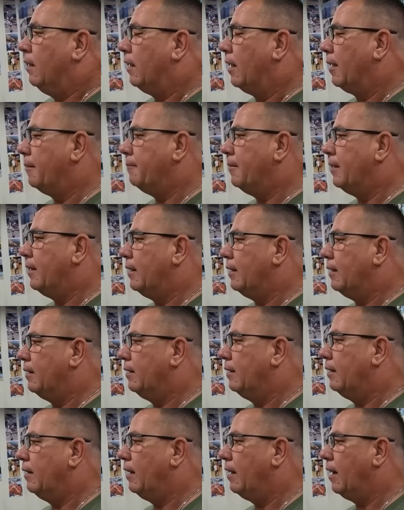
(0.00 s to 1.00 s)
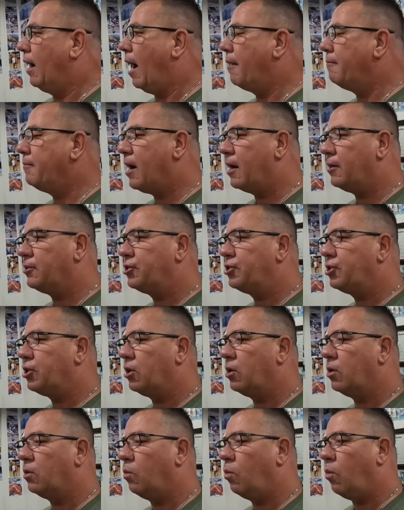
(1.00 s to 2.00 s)
I'm uh, I'm not
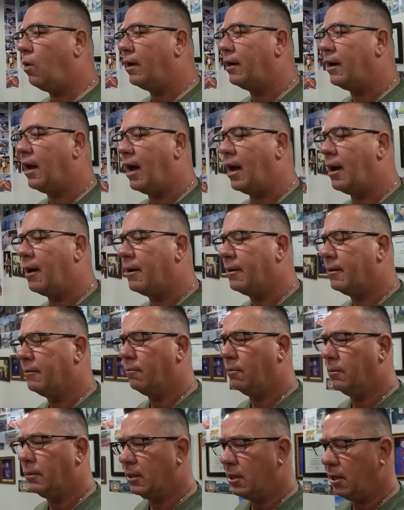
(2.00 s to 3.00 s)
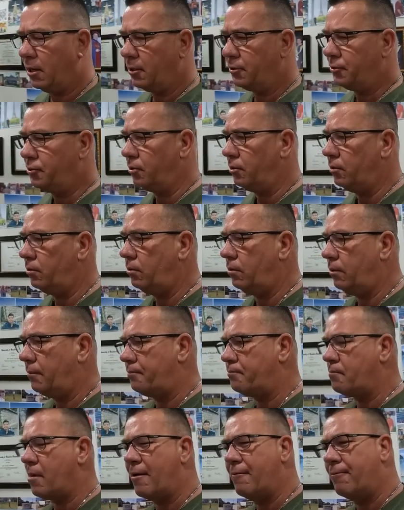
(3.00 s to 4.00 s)
sure what I'm gonna
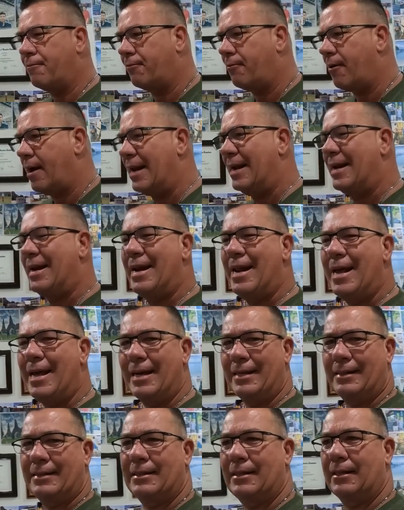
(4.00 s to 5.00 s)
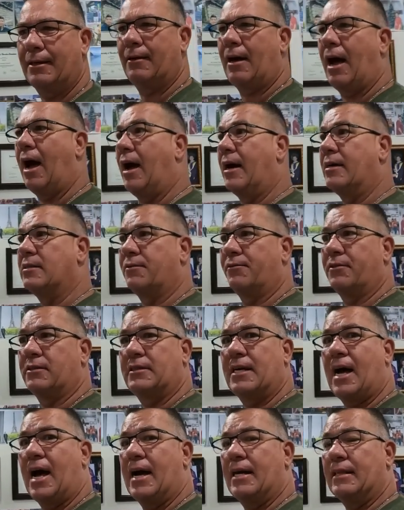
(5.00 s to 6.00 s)
do. My friend Nit Eyes of a
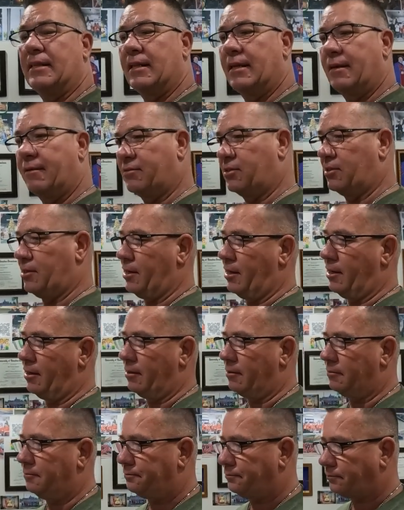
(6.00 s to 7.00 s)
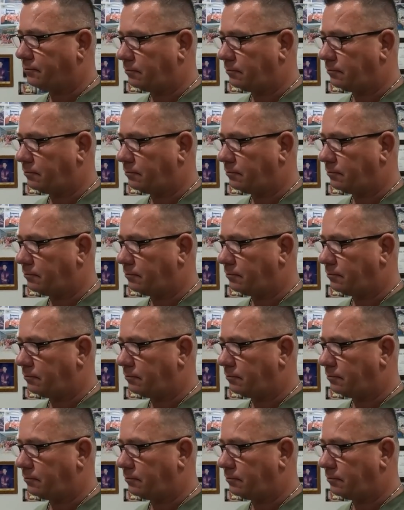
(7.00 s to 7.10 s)
Thai, lives there.